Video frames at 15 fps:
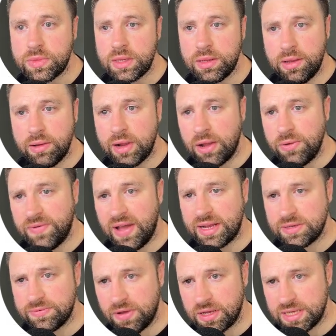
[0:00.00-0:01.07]
it'll go,
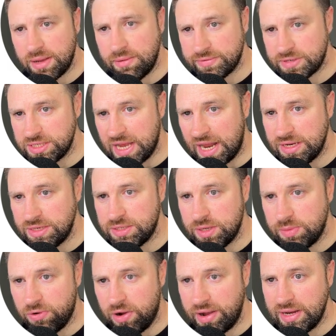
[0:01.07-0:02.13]
thanks, first name, I've just added you to the
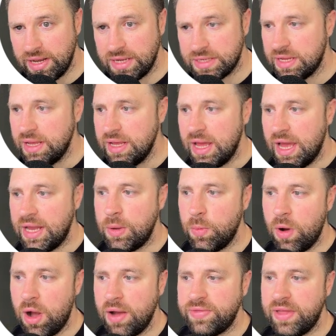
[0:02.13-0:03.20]
priority list. And then
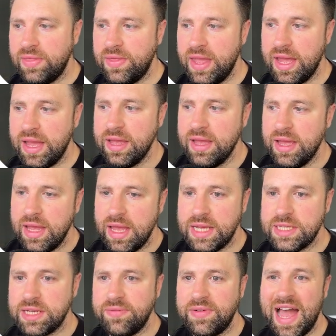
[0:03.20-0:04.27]
what I've done here
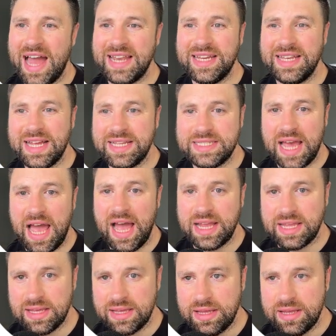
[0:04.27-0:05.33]
is I've added a tag.